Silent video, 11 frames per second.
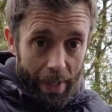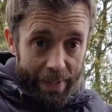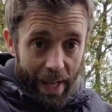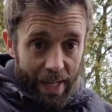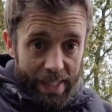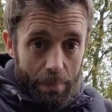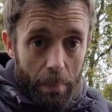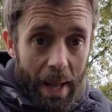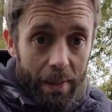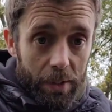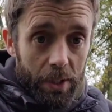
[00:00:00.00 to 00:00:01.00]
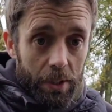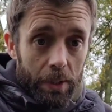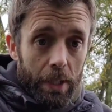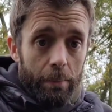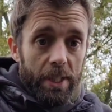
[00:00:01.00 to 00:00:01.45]
down into my
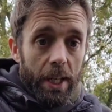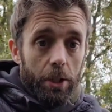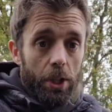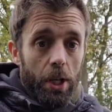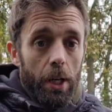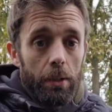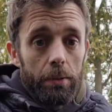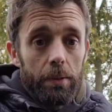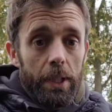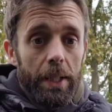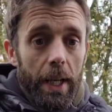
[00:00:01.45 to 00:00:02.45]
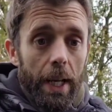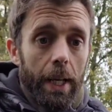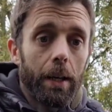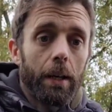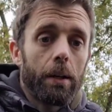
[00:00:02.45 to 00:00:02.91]
pants, in my t-shirt, in the
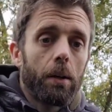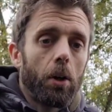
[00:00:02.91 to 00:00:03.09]
lake.